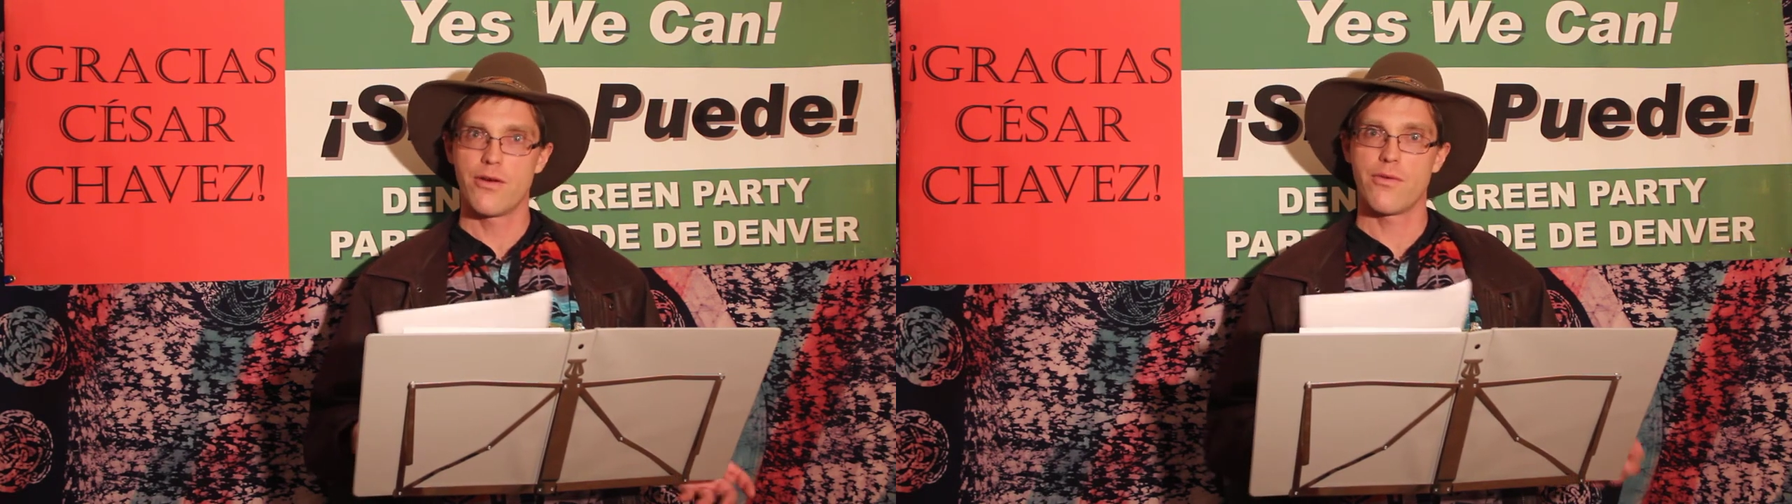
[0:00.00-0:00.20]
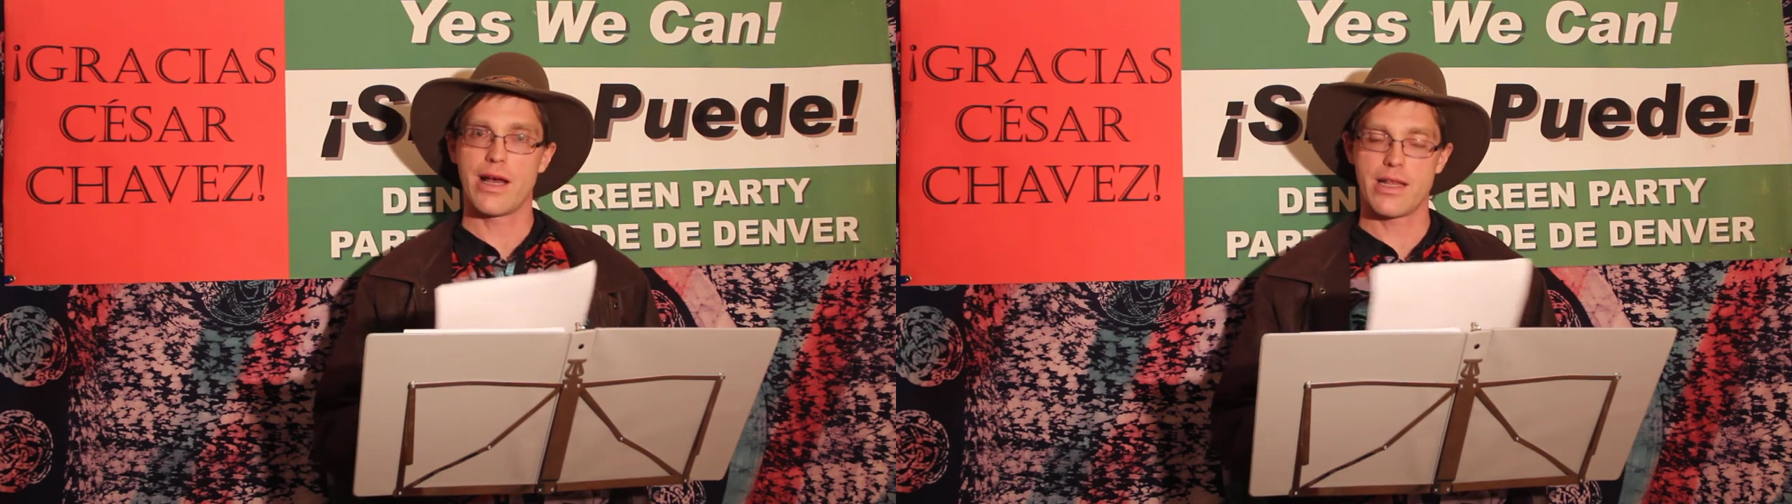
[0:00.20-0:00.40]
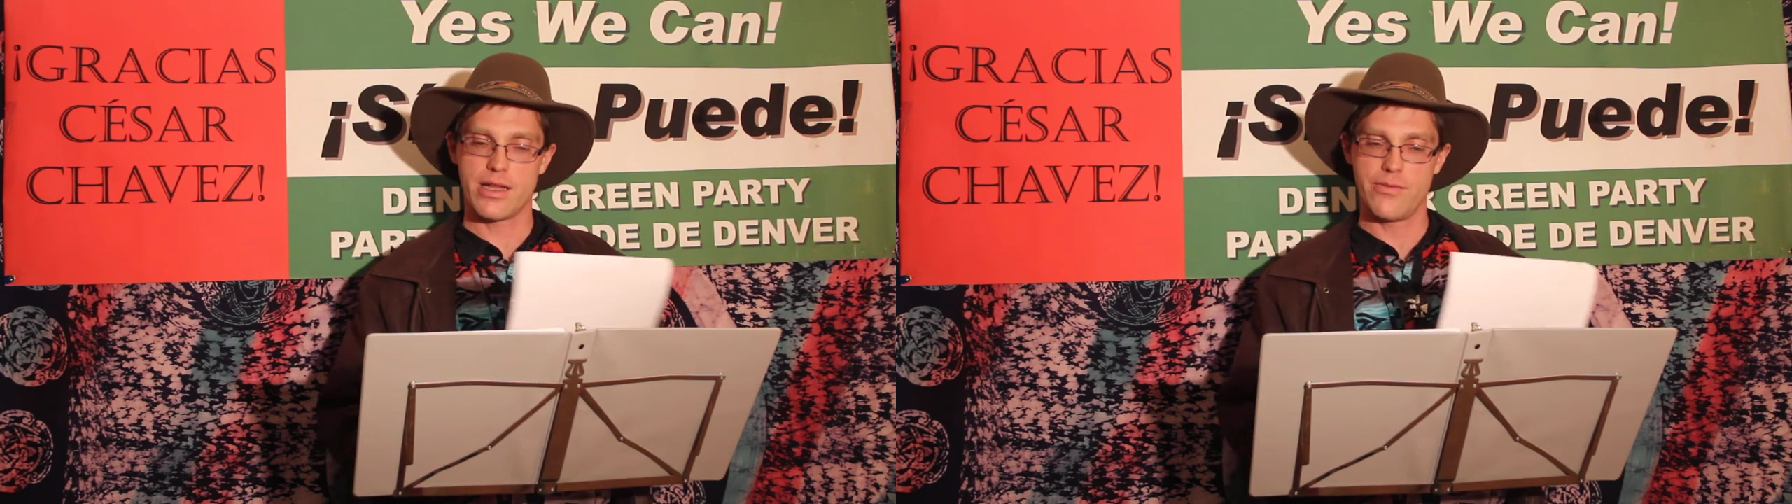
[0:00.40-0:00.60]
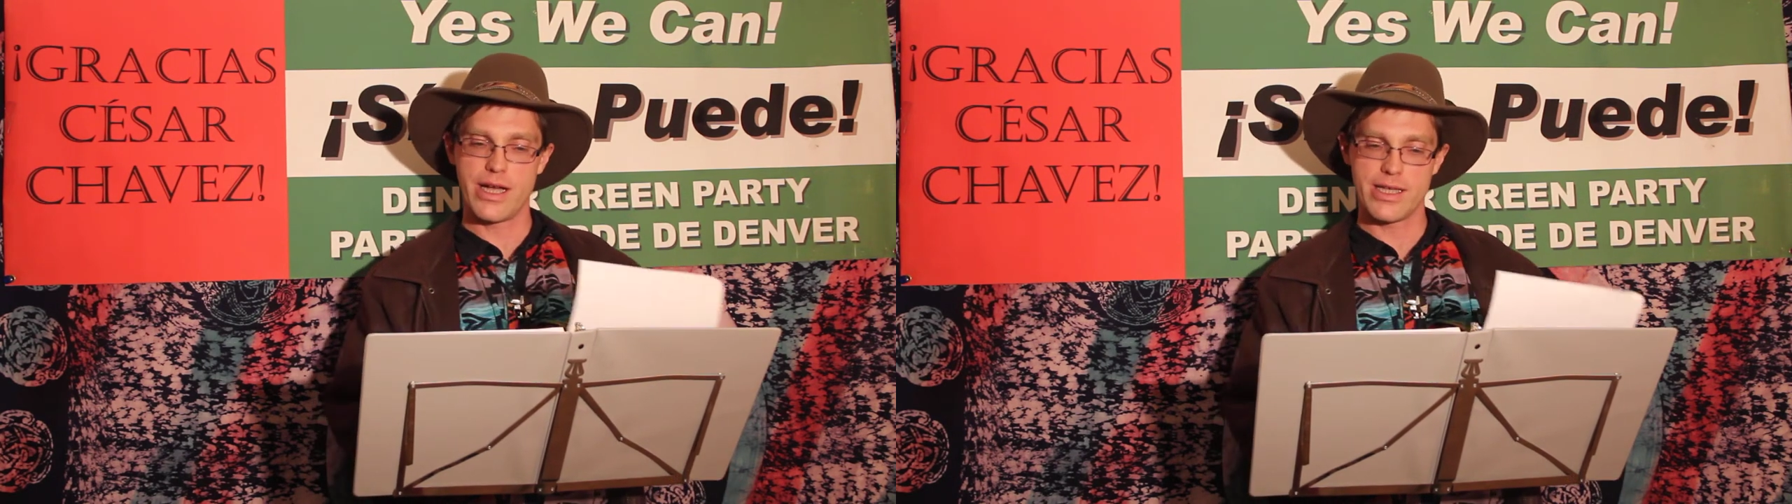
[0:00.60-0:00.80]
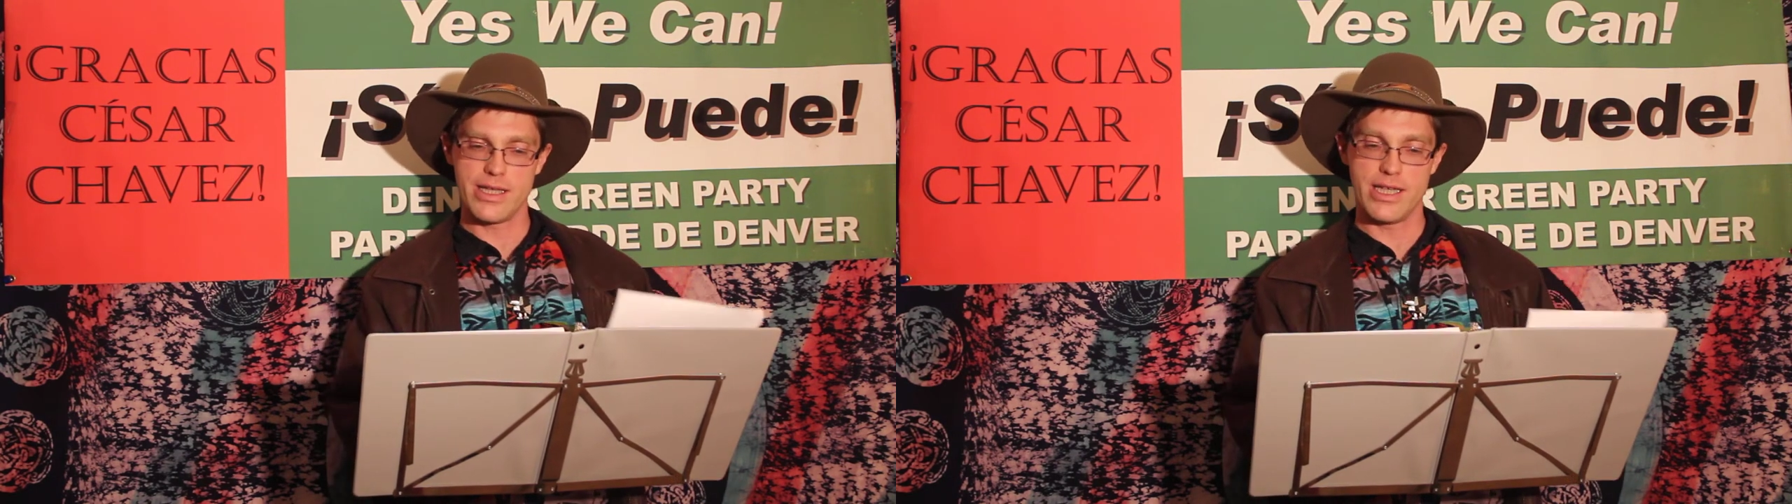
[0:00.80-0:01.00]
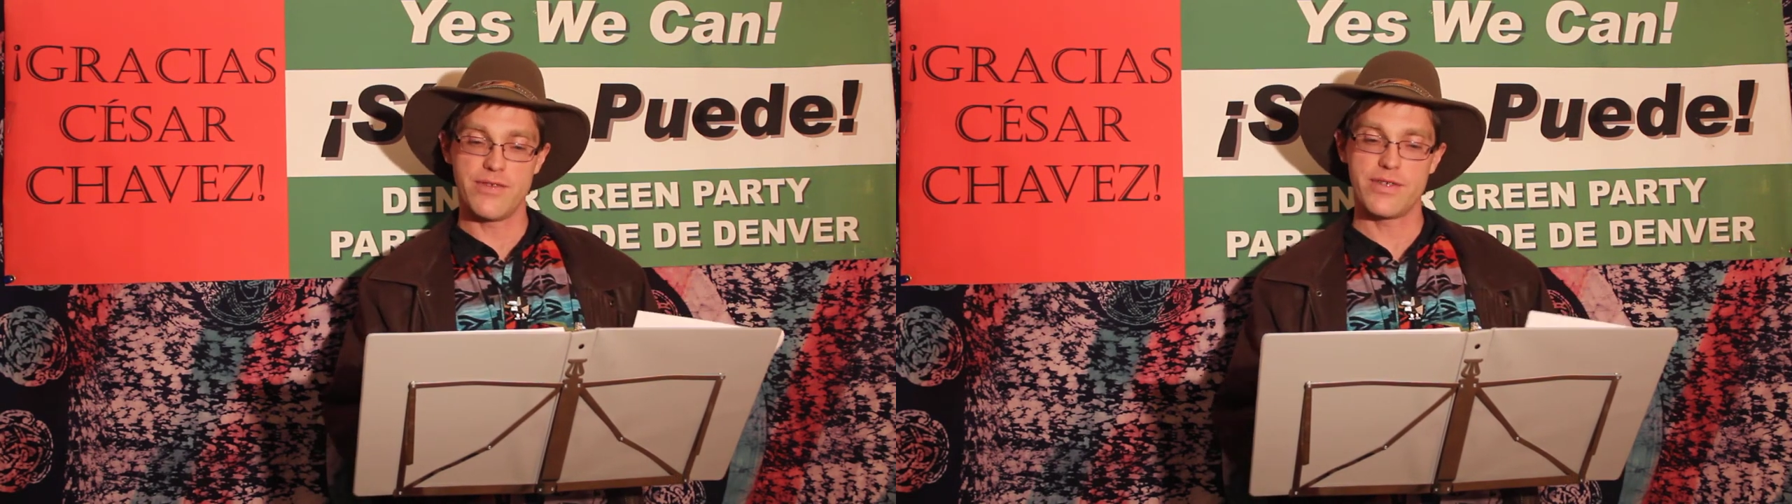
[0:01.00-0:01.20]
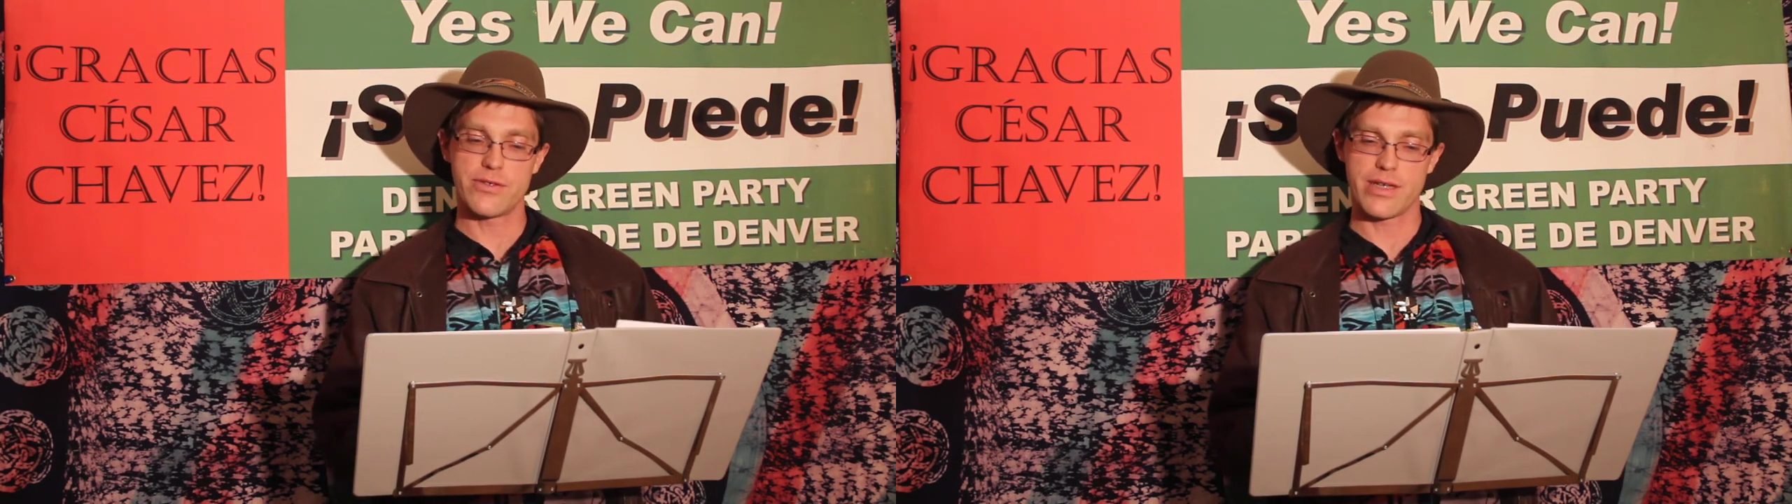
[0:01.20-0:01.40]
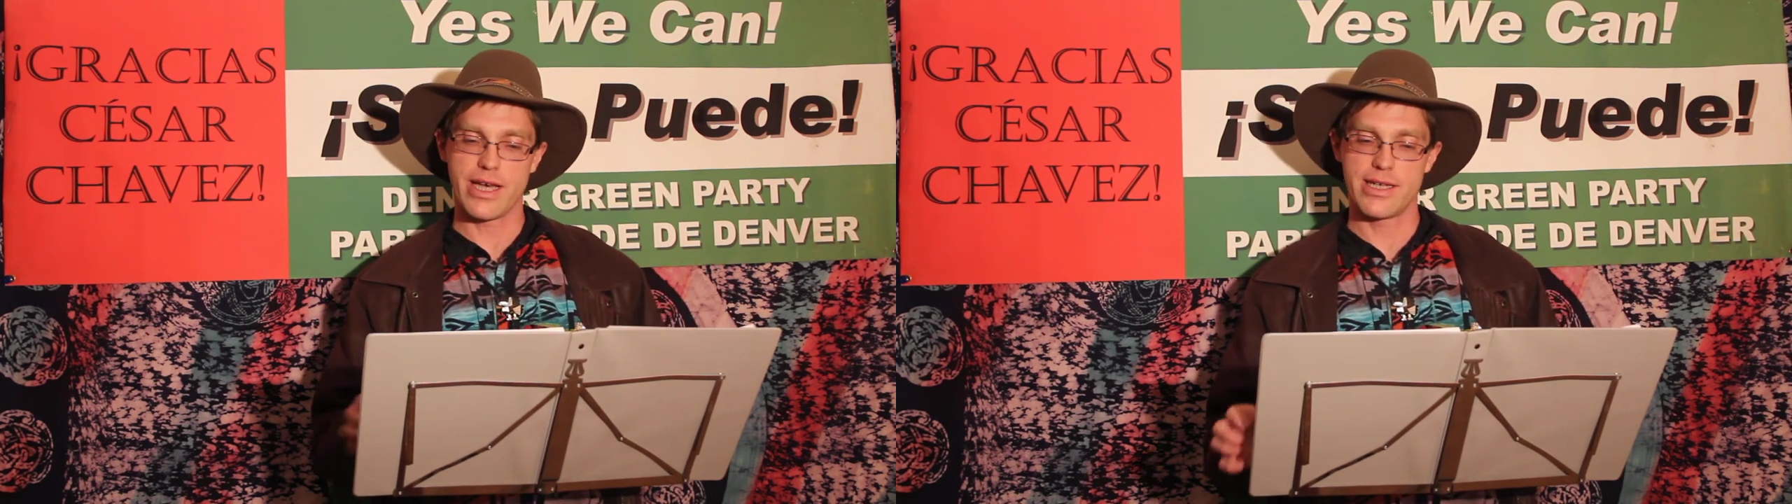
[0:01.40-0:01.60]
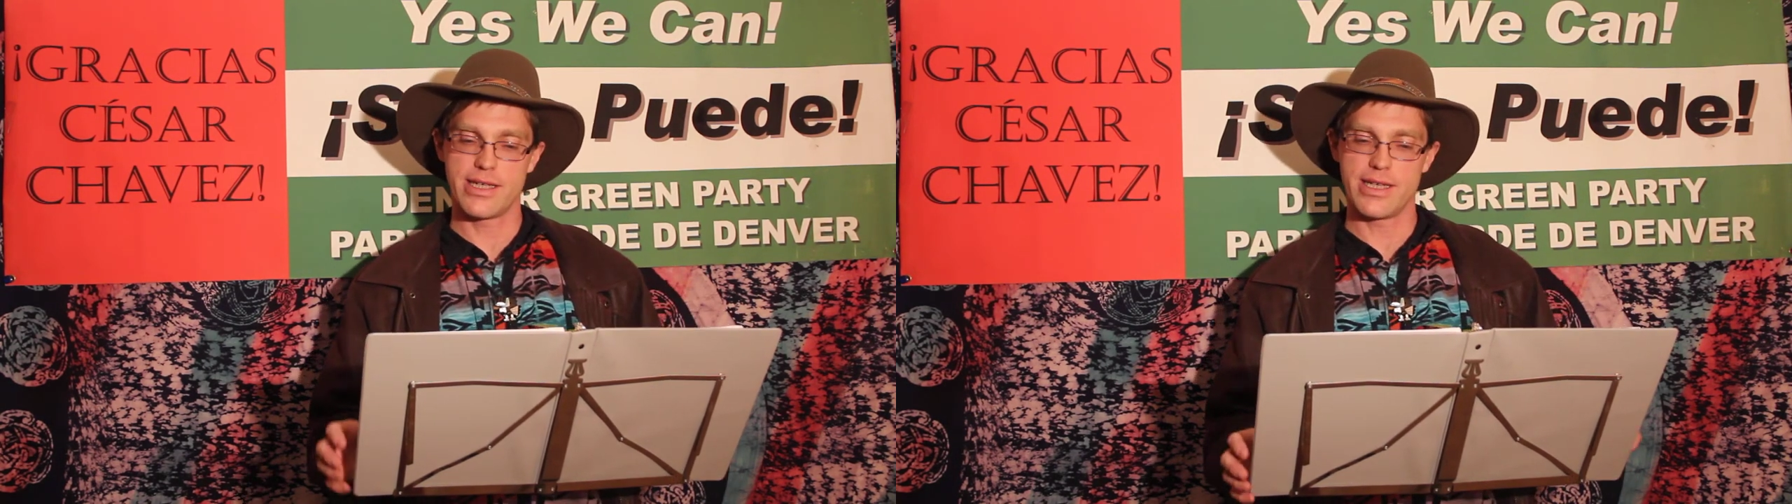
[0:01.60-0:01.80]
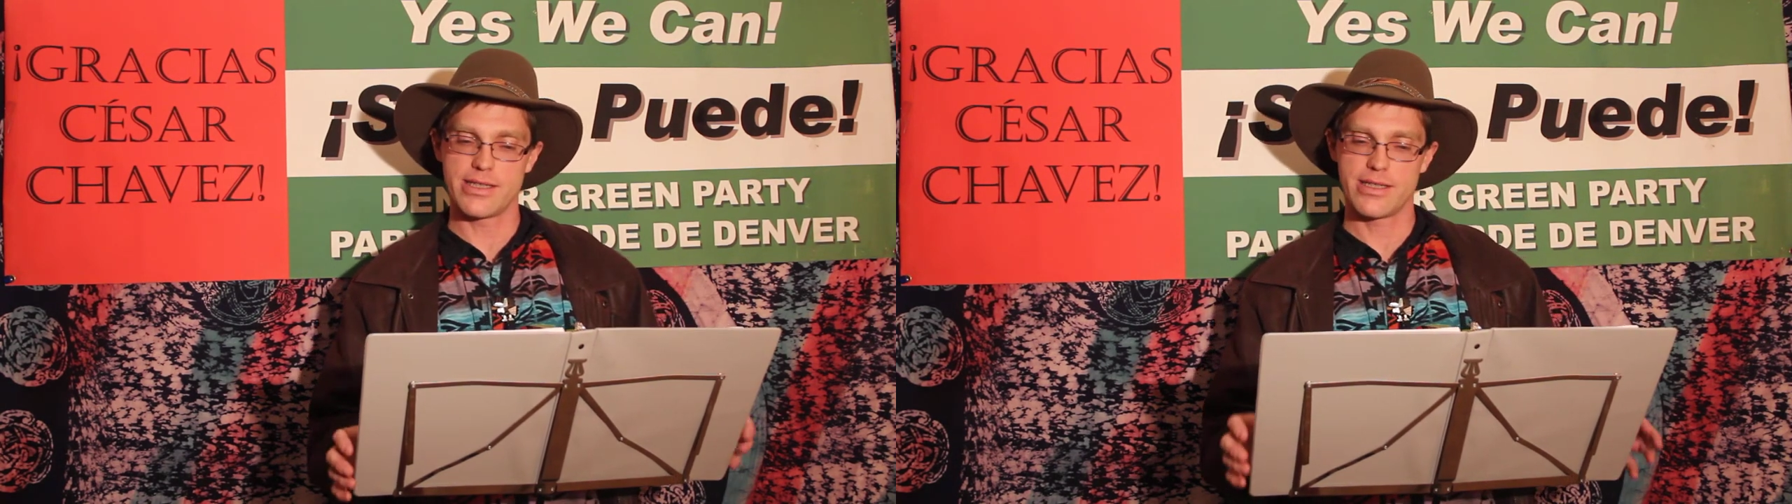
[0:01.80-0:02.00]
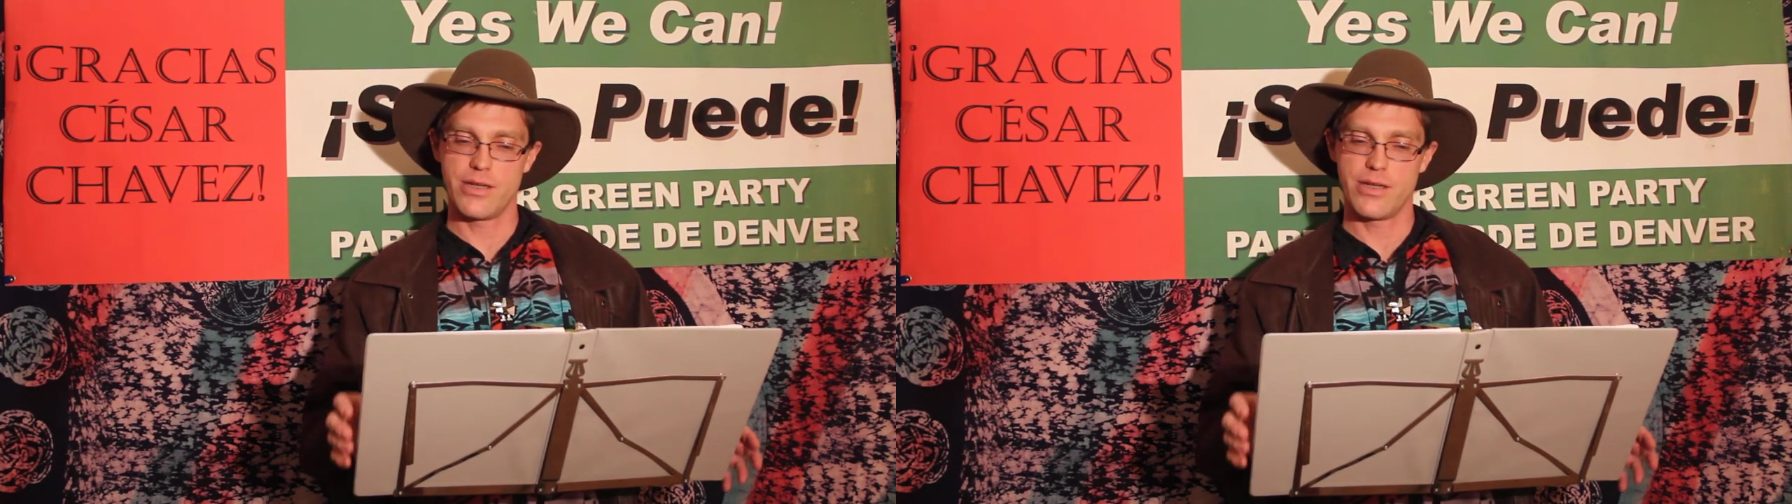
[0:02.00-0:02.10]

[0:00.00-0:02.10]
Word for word: rather than ranking the individual candidates